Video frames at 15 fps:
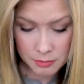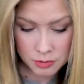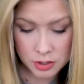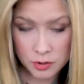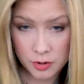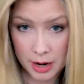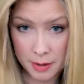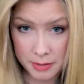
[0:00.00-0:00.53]

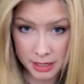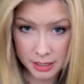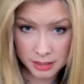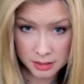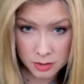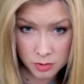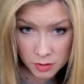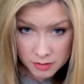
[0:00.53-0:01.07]
just
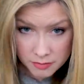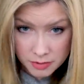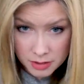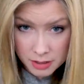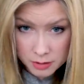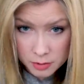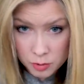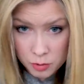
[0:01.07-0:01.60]
grabbing sort of
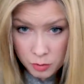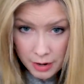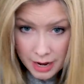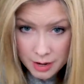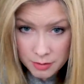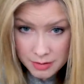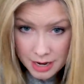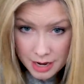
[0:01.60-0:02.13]
the
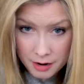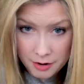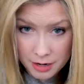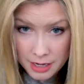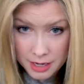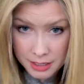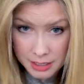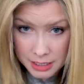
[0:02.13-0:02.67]
crown
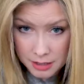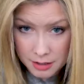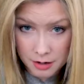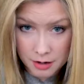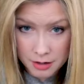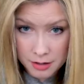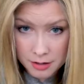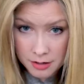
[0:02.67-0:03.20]
area
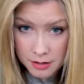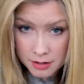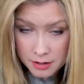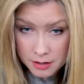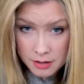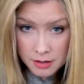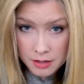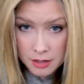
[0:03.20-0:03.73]
here
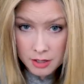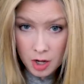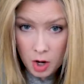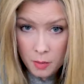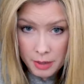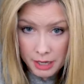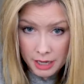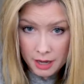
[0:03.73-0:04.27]

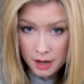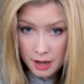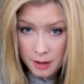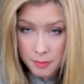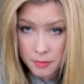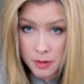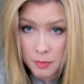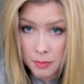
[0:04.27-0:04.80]
combing
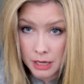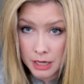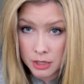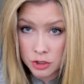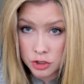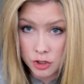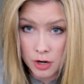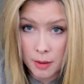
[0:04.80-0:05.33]
up,
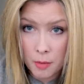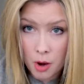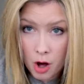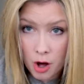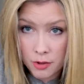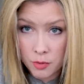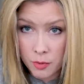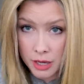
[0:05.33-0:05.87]
making sure I'm
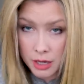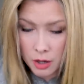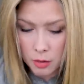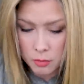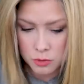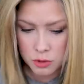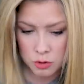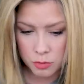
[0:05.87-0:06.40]
all the way
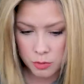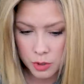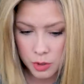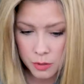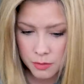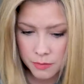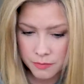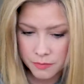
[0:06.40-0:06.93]
combed
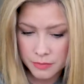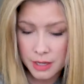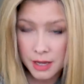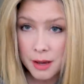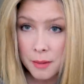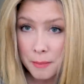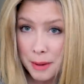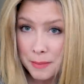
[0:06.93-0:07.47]
through.
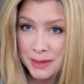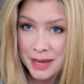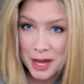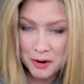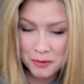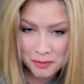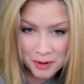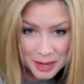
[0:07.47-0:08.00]
Might be
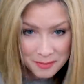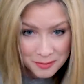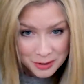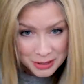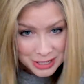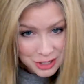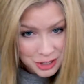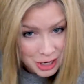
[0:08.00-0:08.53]
out of frame for
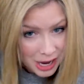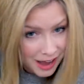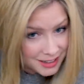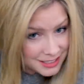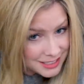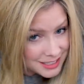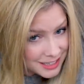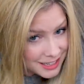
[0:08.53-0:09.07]
this
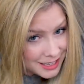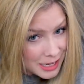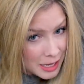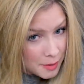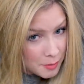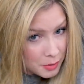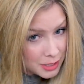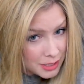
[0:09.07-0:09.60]
shot.
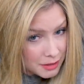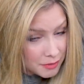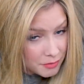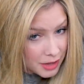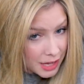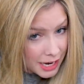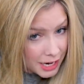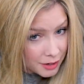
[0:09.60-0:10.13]
Putting the
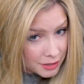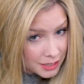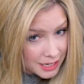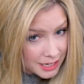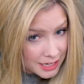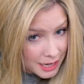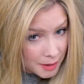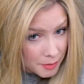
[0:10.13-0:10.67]
flat iron
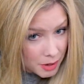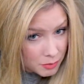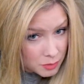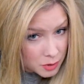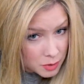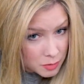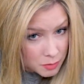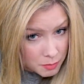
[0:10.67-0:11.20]
in at my
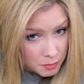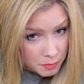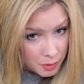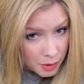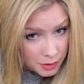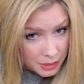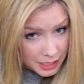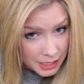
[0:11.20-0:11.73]
root,
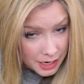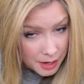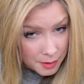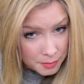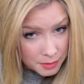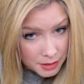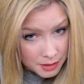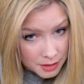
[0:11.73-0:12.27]
pulling it
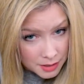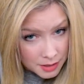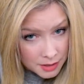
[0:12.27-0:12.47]
up,